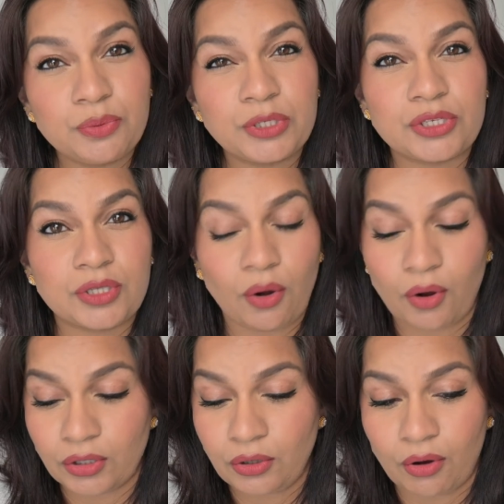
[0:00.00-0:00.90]
which is a
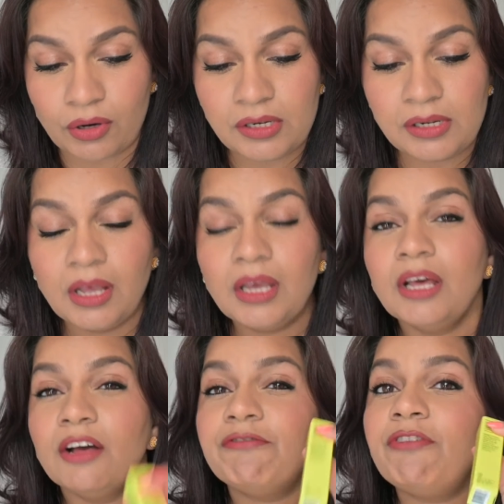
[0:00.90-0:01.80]
hot coral
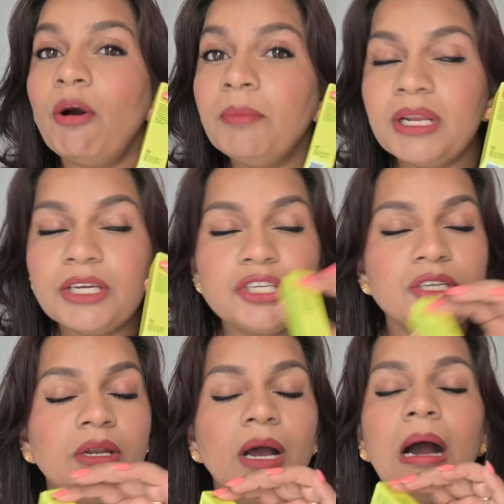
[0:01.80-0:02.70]
formulation.